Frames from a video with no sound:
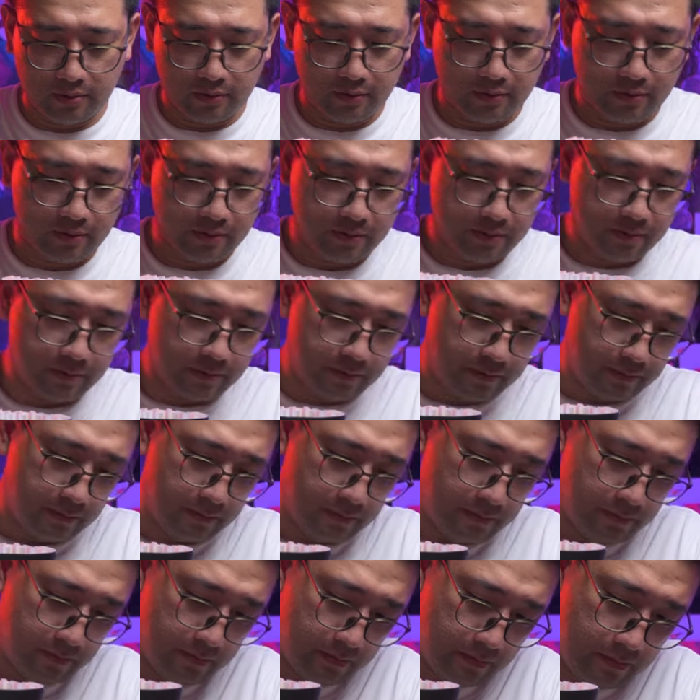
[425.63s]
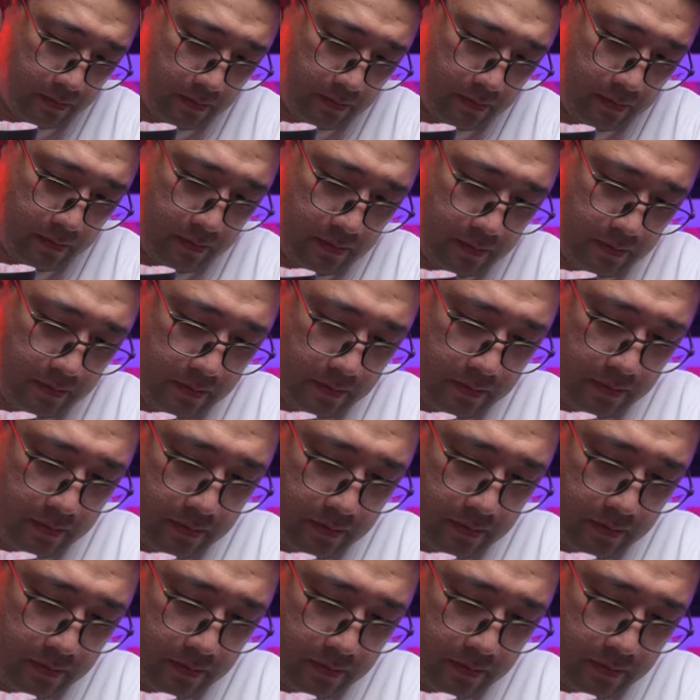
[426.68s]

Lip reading: No one is speaking in this clip.